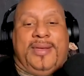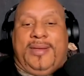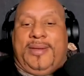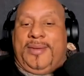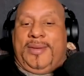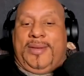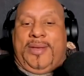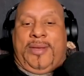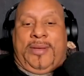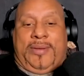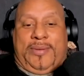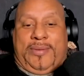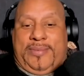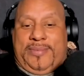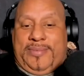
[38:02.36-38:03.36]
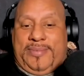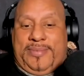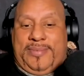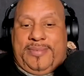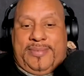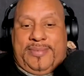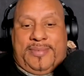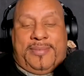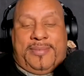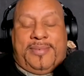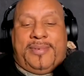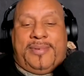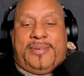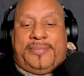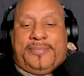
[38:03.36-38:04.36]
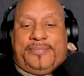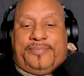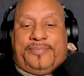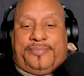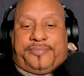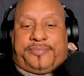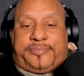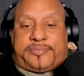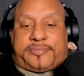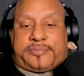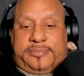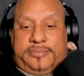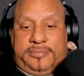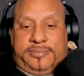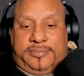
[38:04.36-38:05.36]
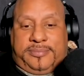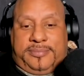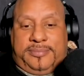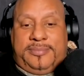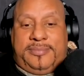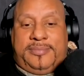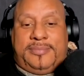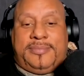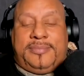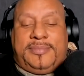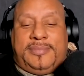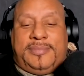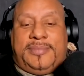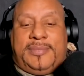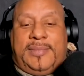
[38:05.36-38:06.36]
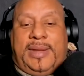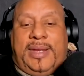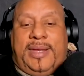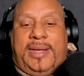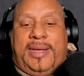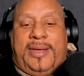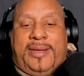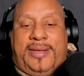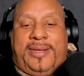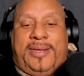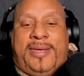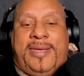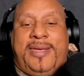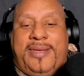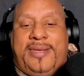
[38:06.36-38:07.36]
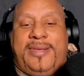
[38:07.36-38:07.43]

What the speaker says: No words are spoken by the person on screen.